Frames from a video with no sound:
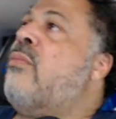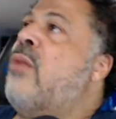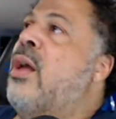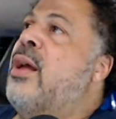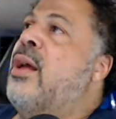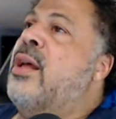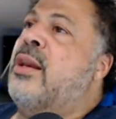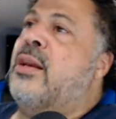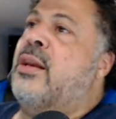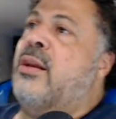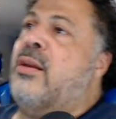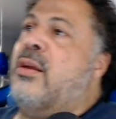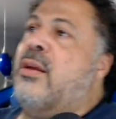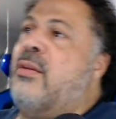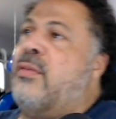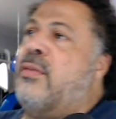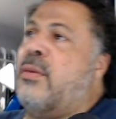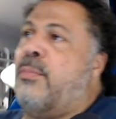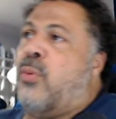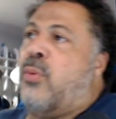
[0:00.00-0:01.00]
And
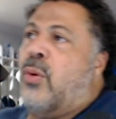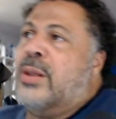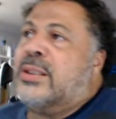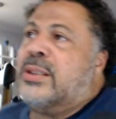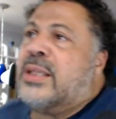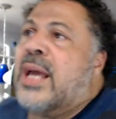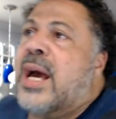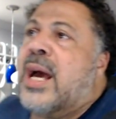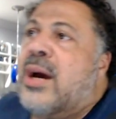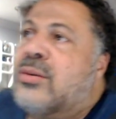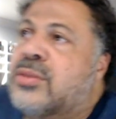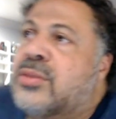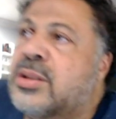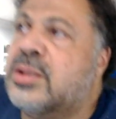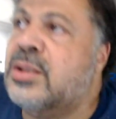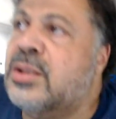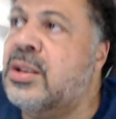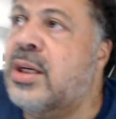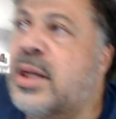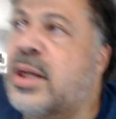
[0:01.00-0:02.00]
the Boy
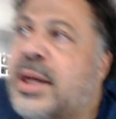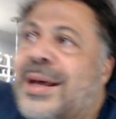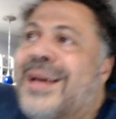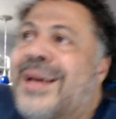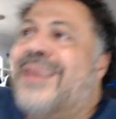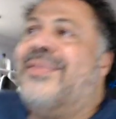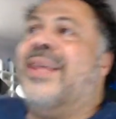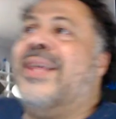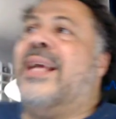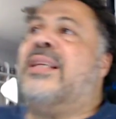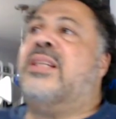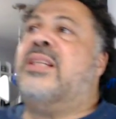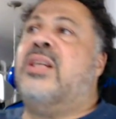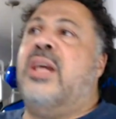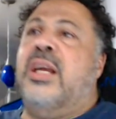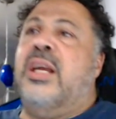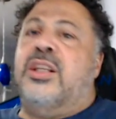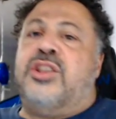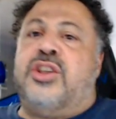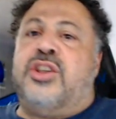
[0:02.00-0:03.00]
Scouts, they
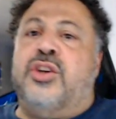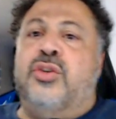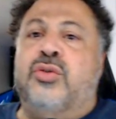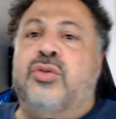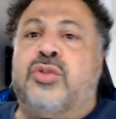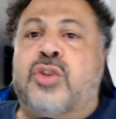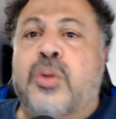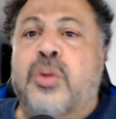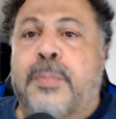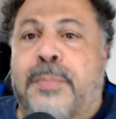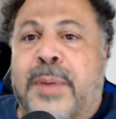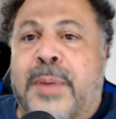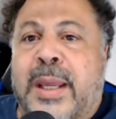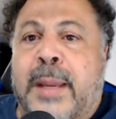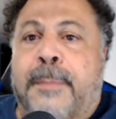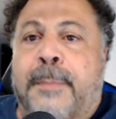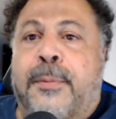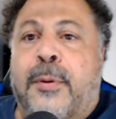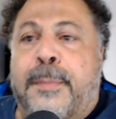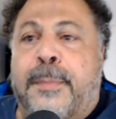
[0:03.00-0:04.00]
teach you to
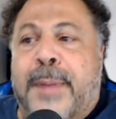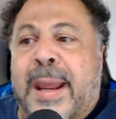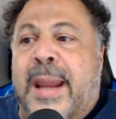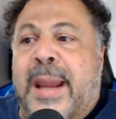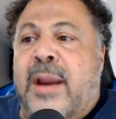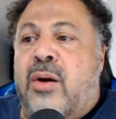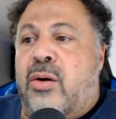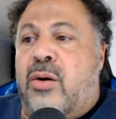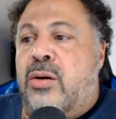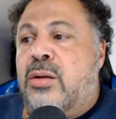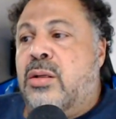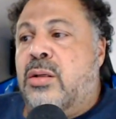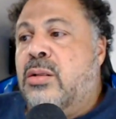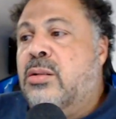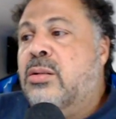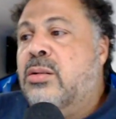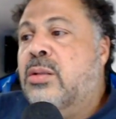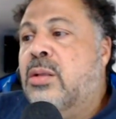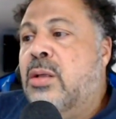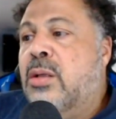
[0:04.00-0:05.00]
be prepared.
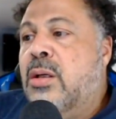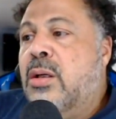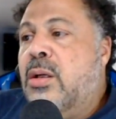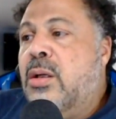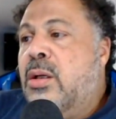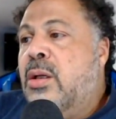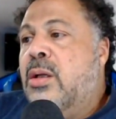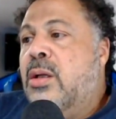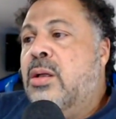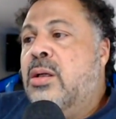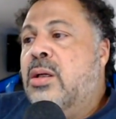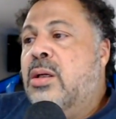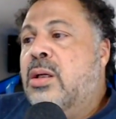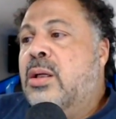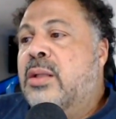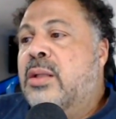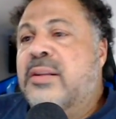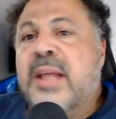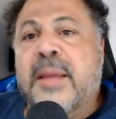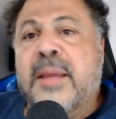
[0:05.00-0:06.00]

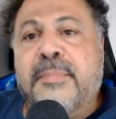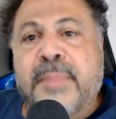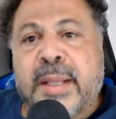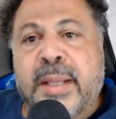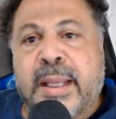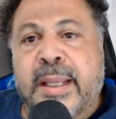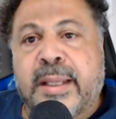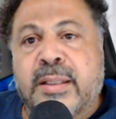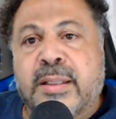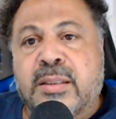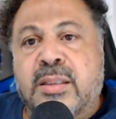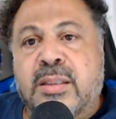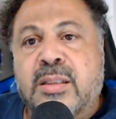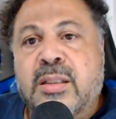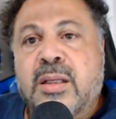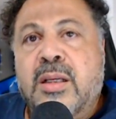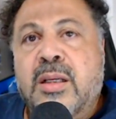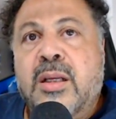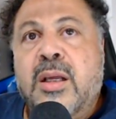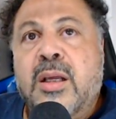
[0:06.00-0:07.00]
That means
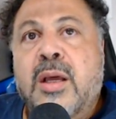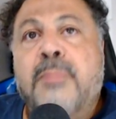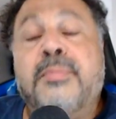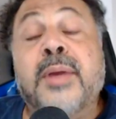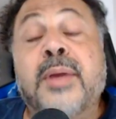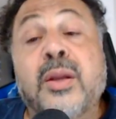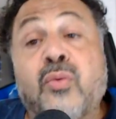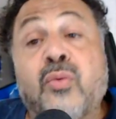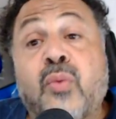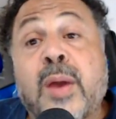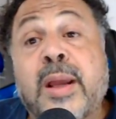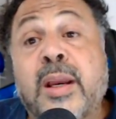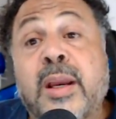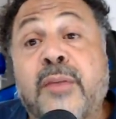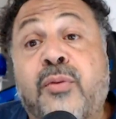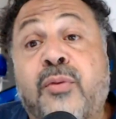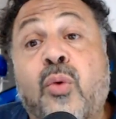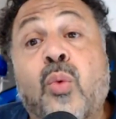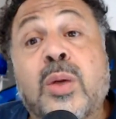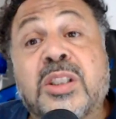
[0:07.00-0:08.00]
be ready
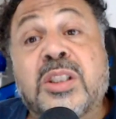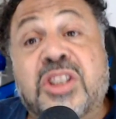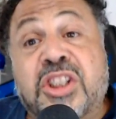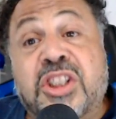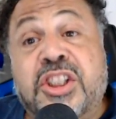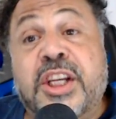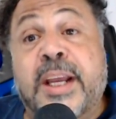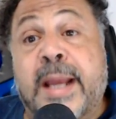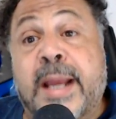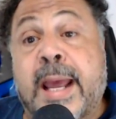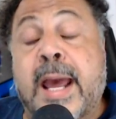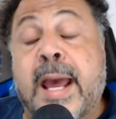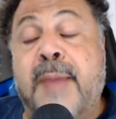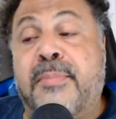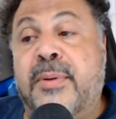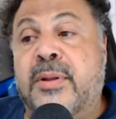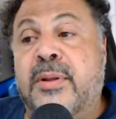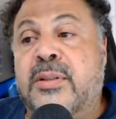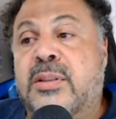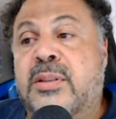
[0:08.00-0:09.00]
for when shit
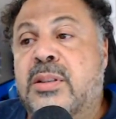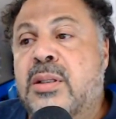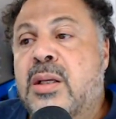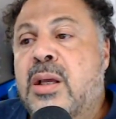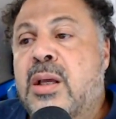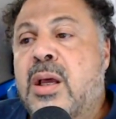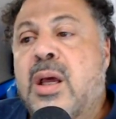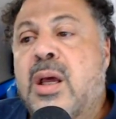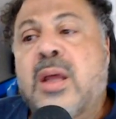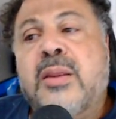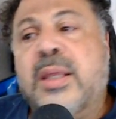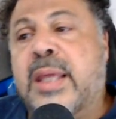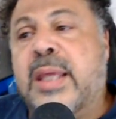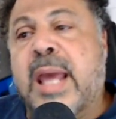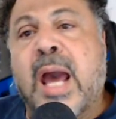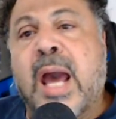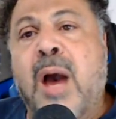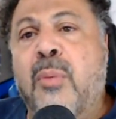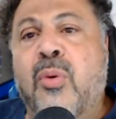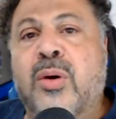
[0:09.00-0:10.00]
happens. The
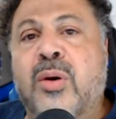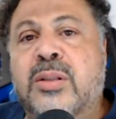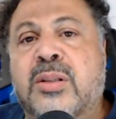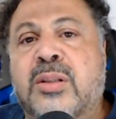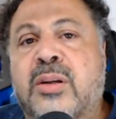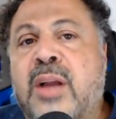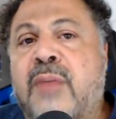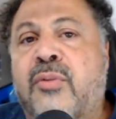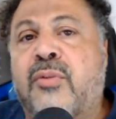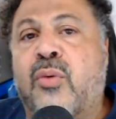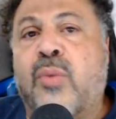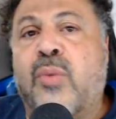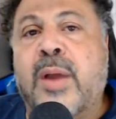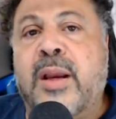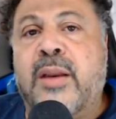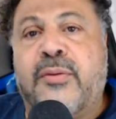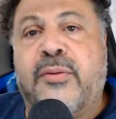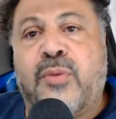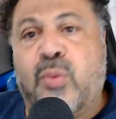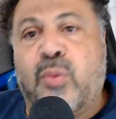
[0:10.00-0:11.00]
Cowboys are never
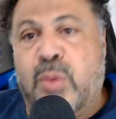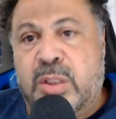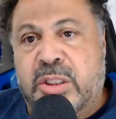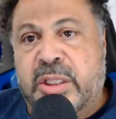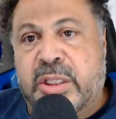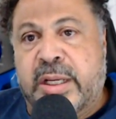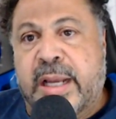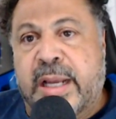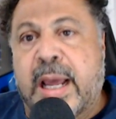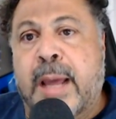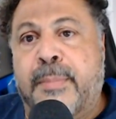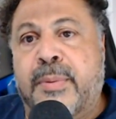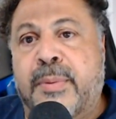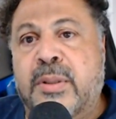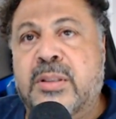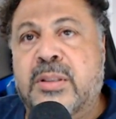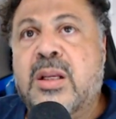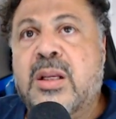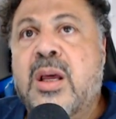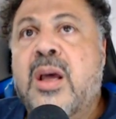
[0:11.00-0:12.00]
ready for when shit
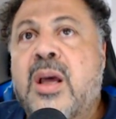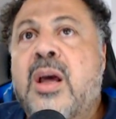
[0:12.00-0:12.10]
happens.